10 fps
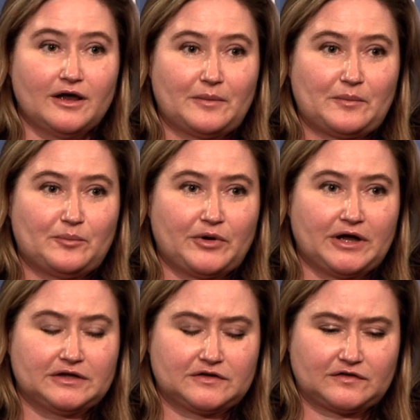Um,
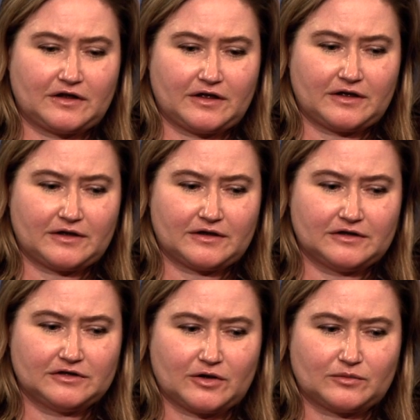but uh,
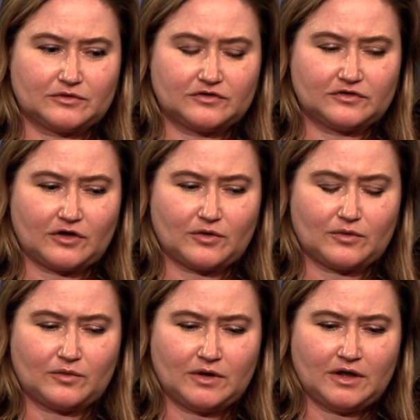you know,
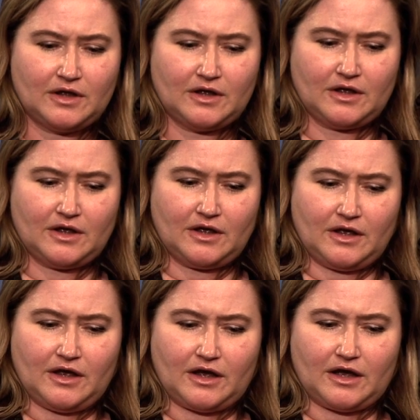so.
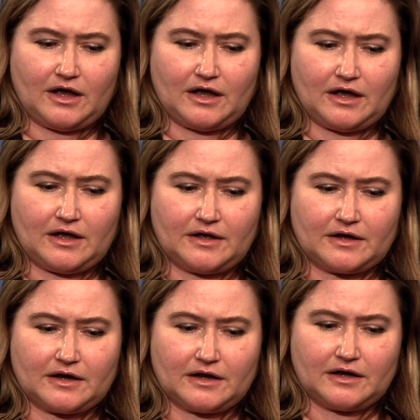Uh,
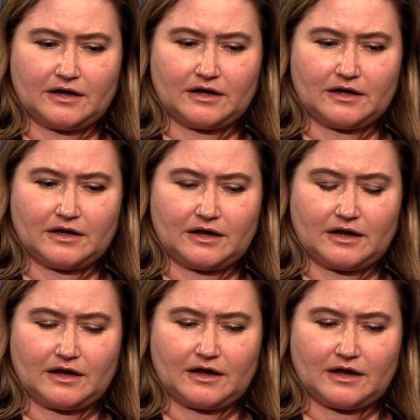
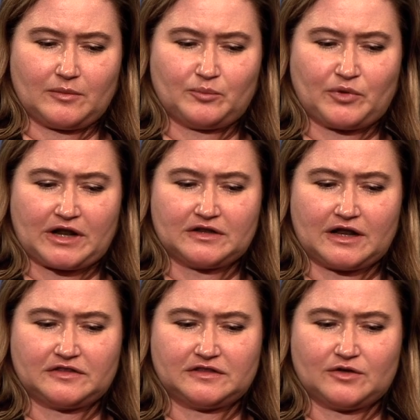but I,
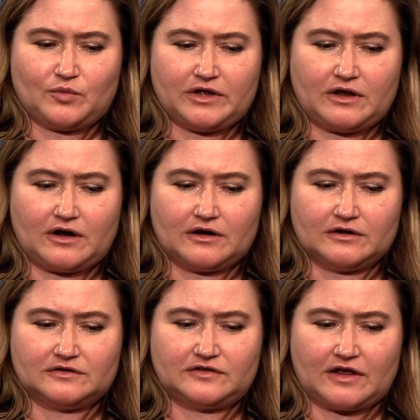I, think we
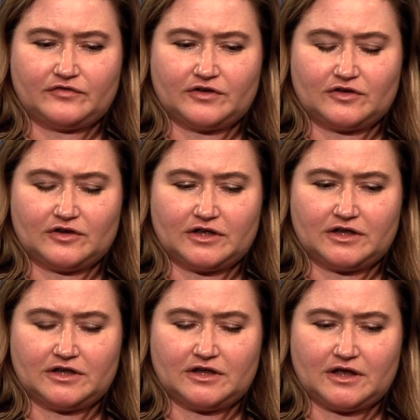are
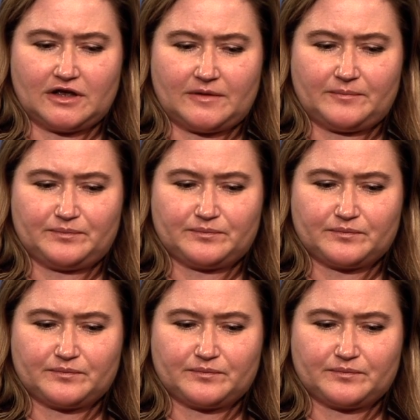definitely um,